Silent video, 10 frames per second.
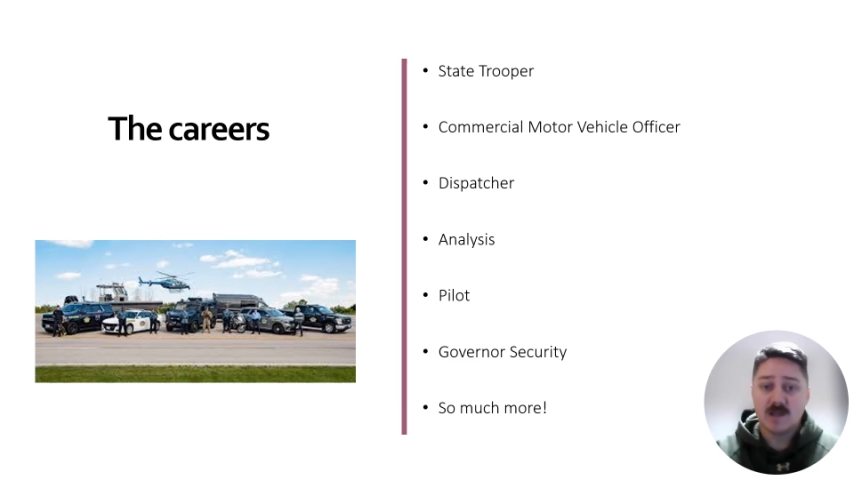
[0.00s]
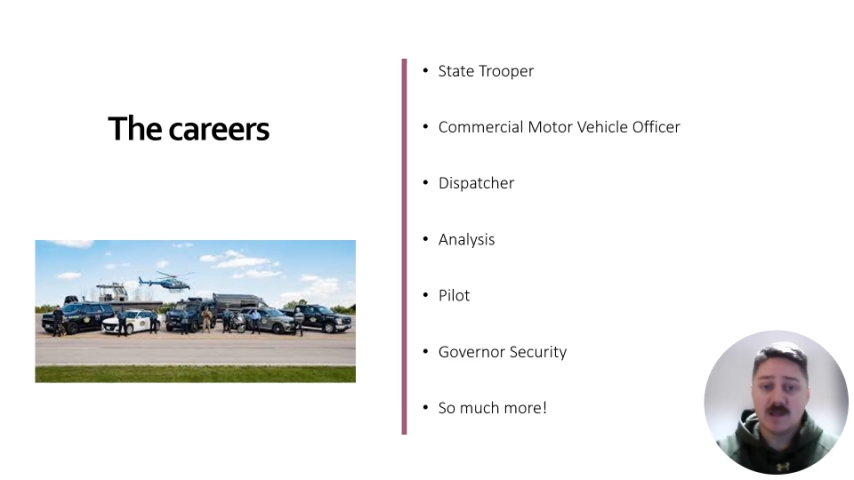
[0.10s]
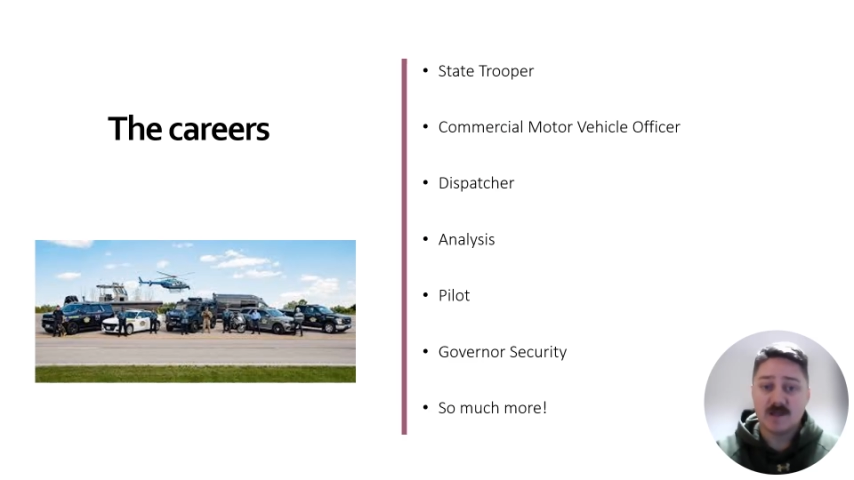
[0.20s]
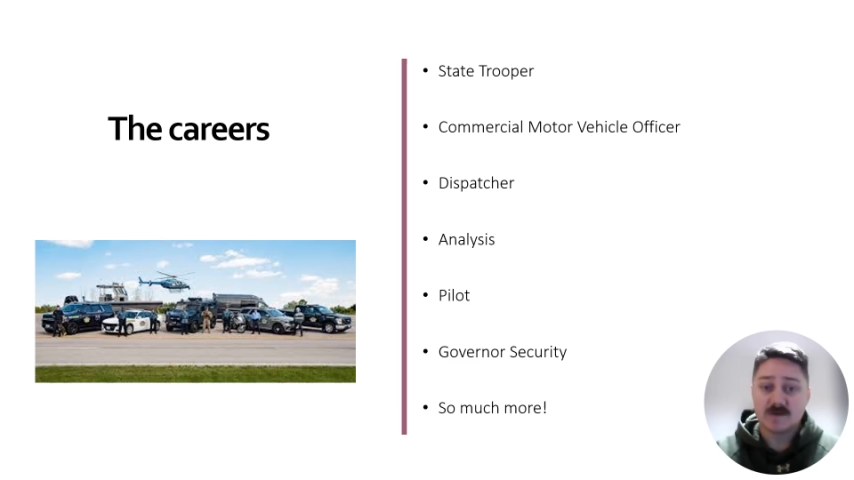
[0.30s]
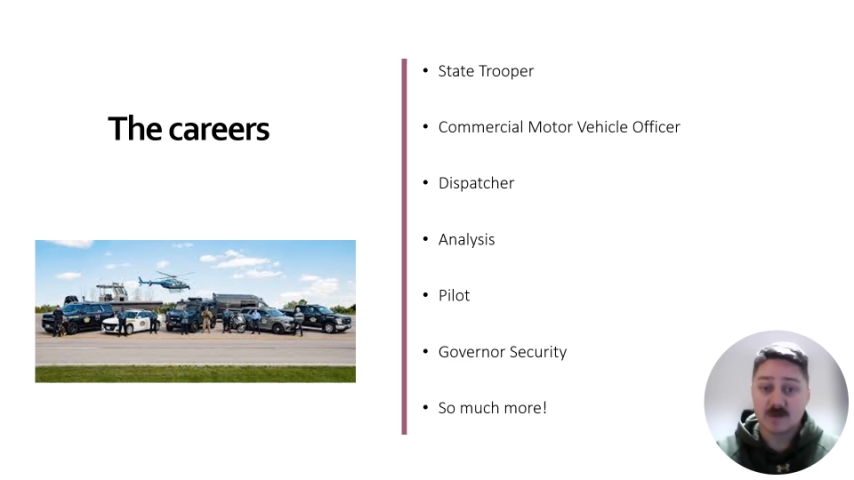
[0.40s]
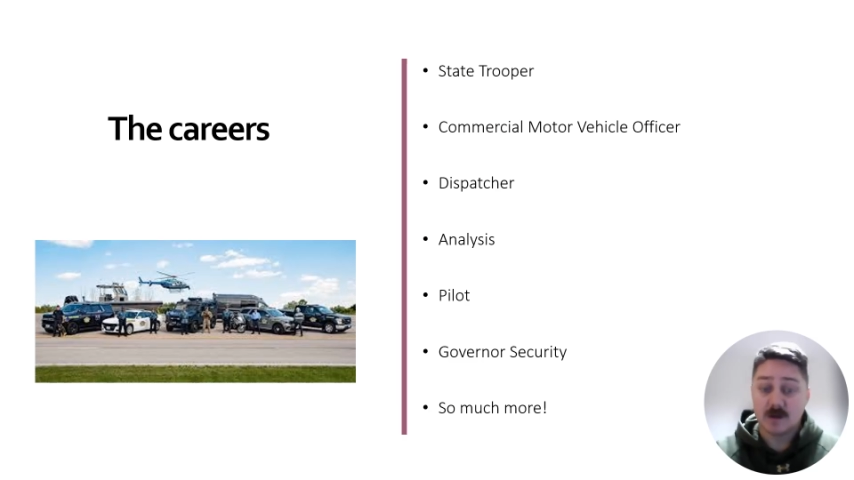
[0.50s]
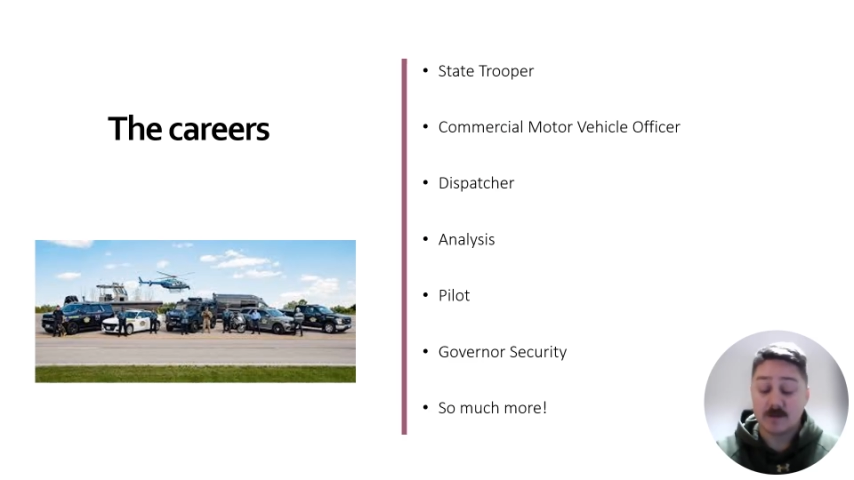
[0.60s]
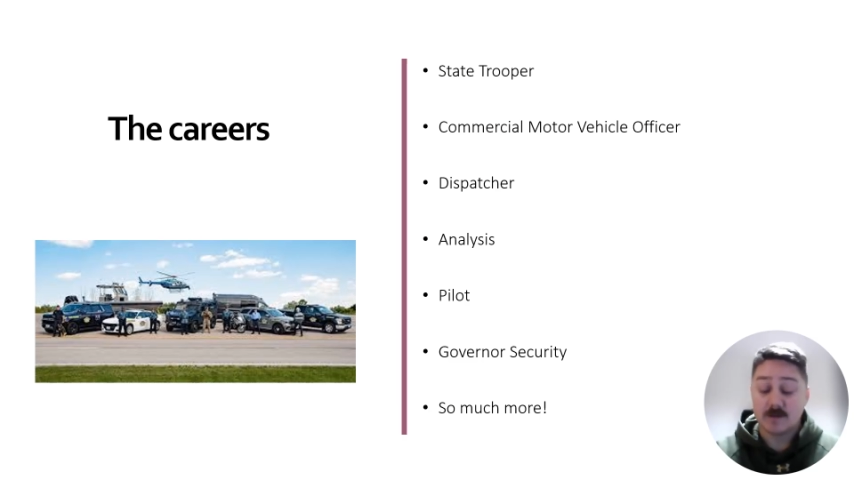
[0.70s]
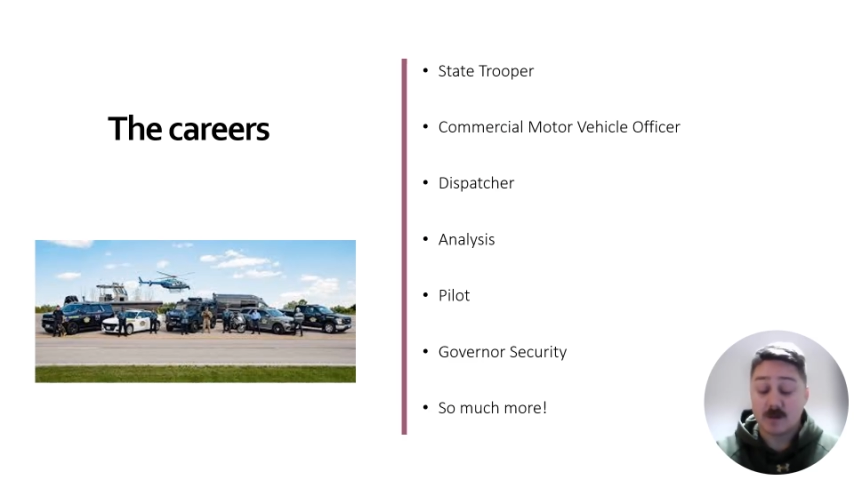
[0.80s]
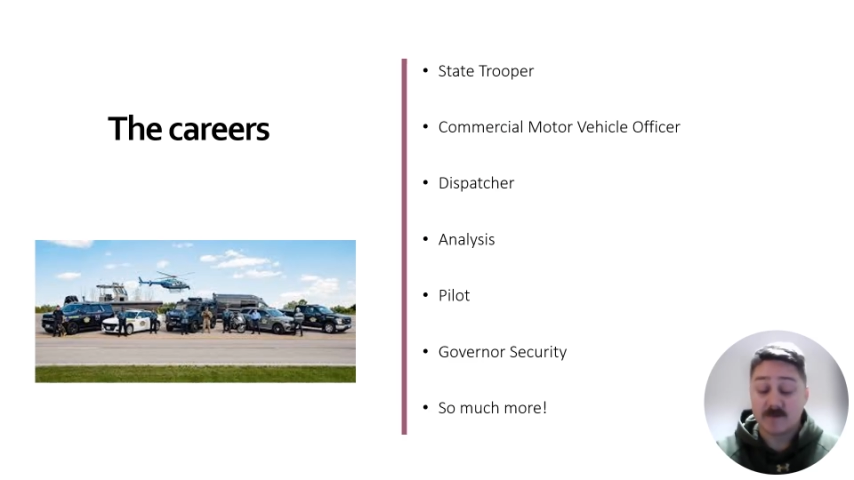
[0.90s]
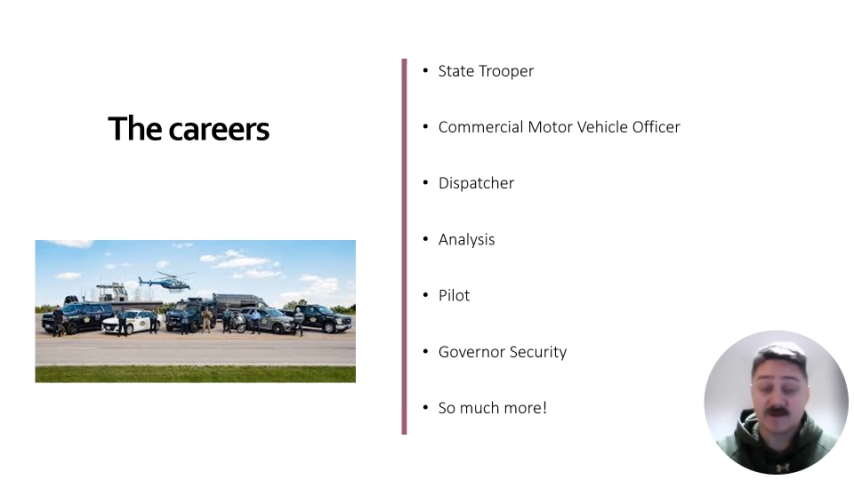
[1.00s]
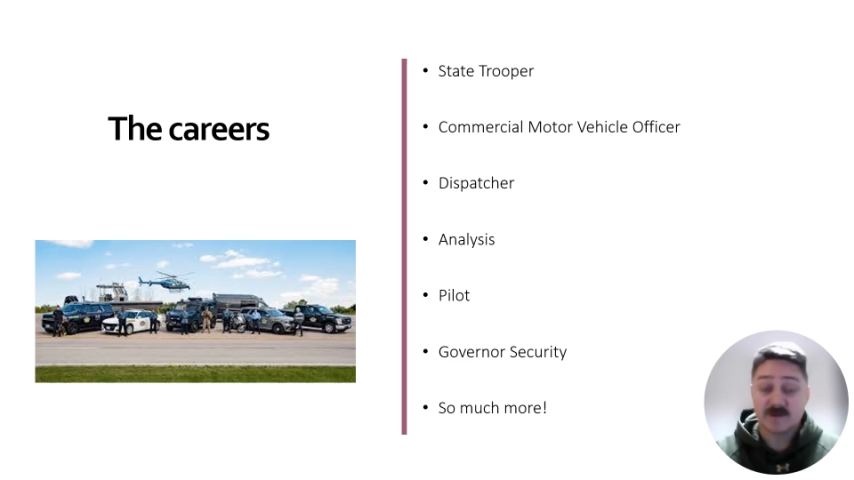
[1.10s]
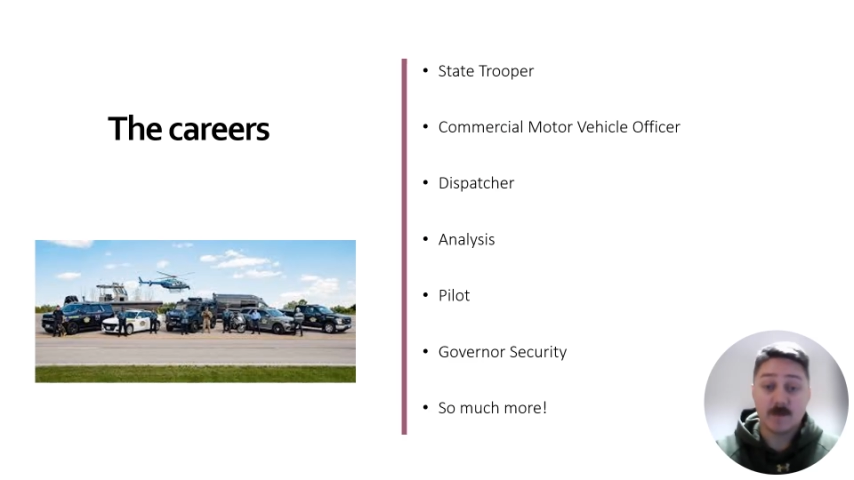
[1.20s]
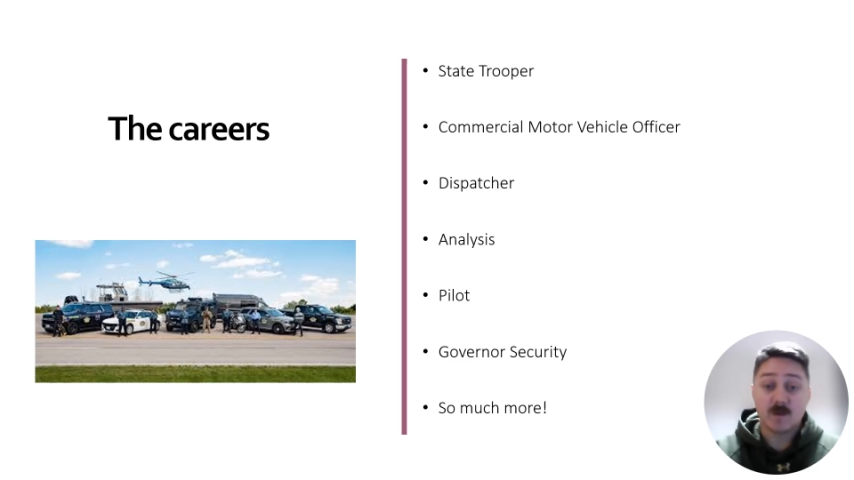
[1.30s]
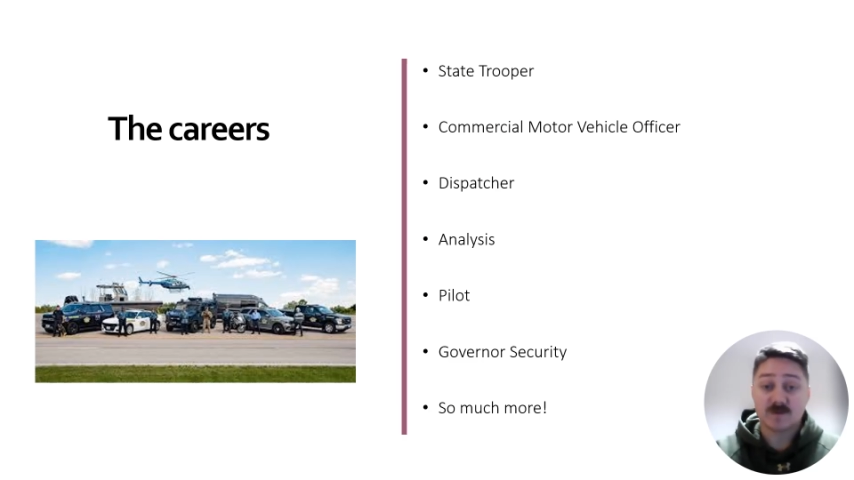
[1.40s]
is obviously the
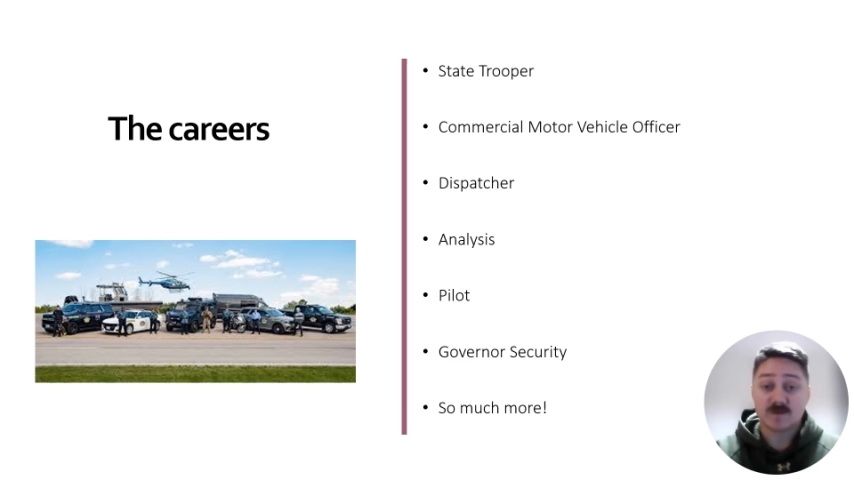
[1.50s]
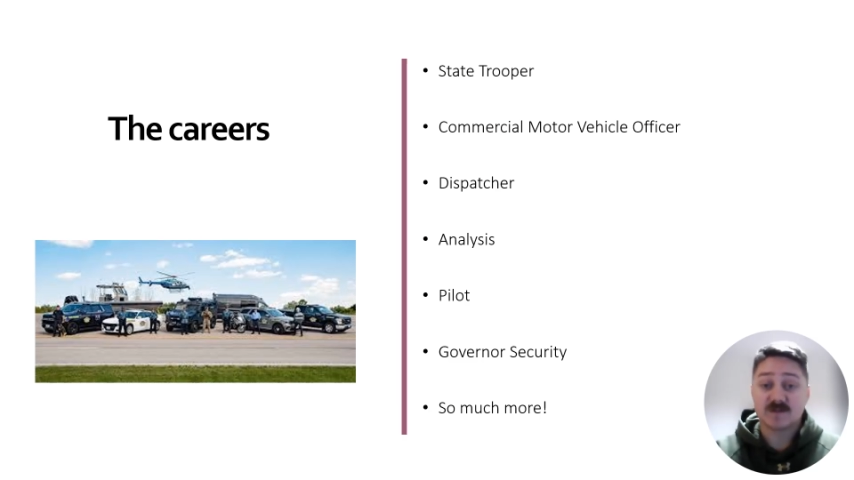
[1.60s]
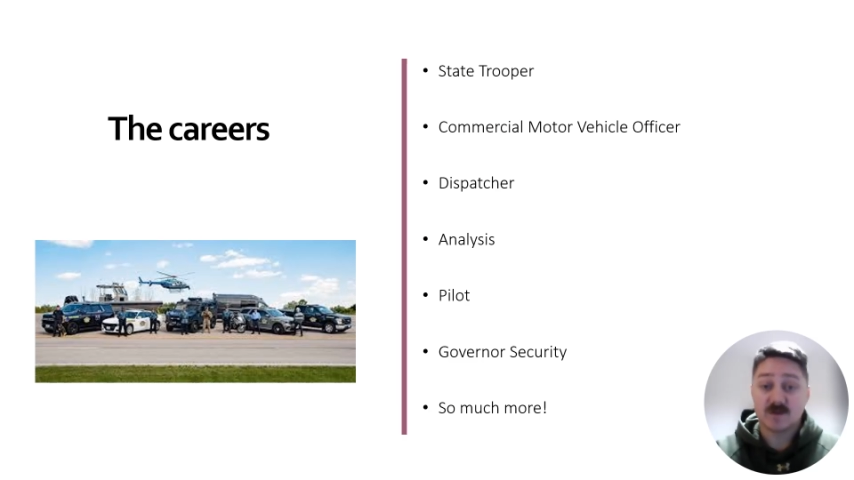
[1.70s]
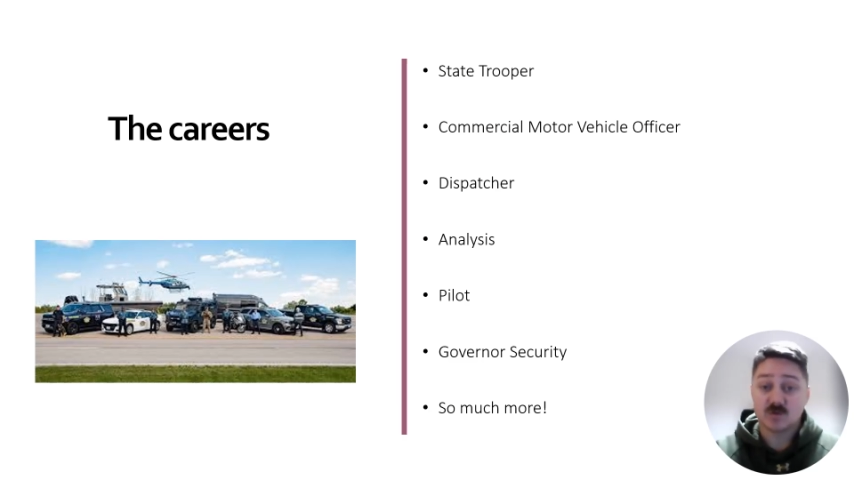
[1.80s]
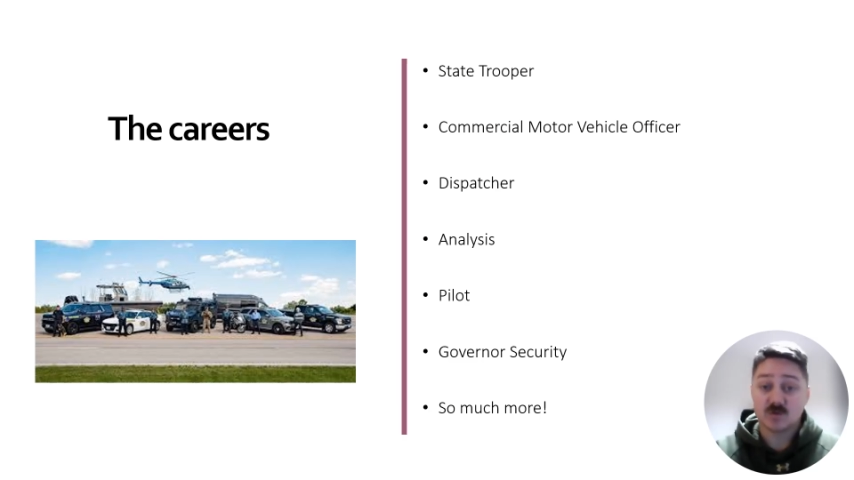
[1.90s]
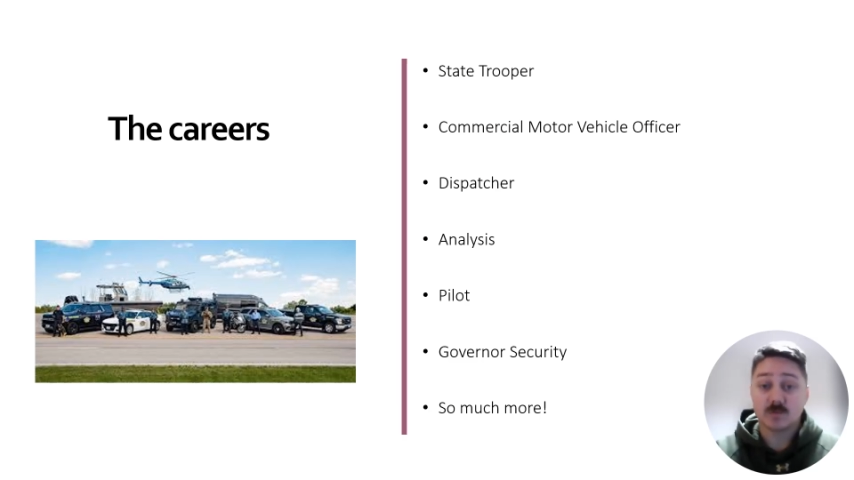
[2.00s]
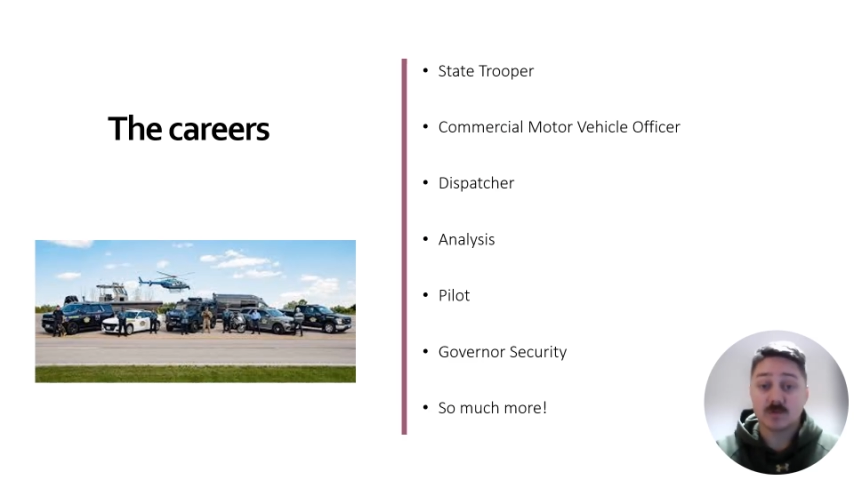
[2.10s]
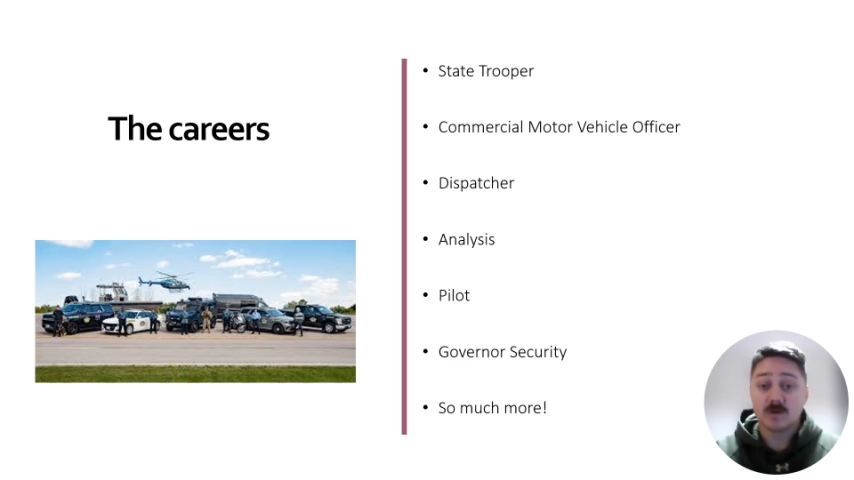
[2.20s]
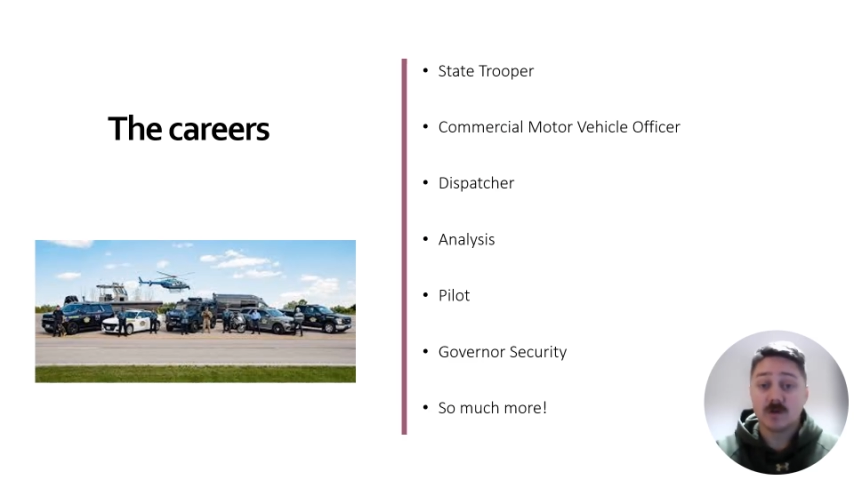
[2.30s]
big one, state trooper.